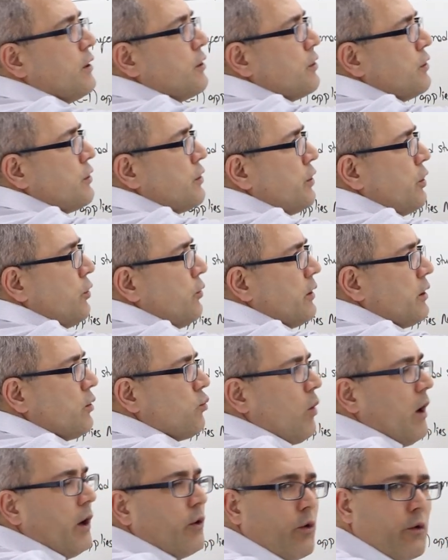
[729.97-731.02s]
student
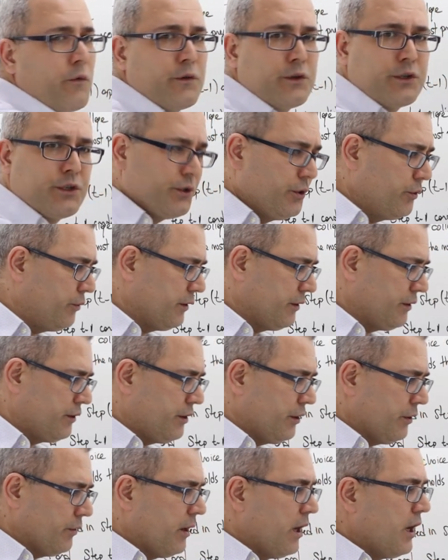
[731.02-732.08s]
one over student
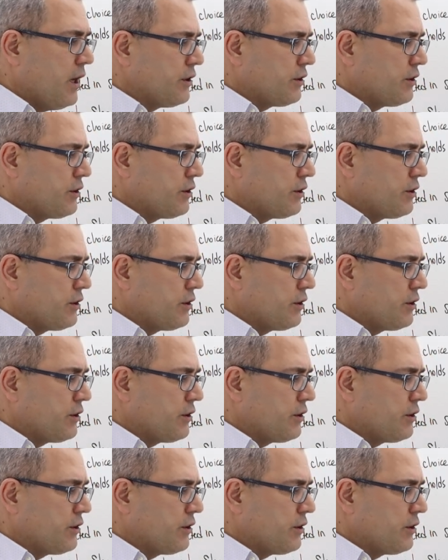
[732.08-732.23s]
two.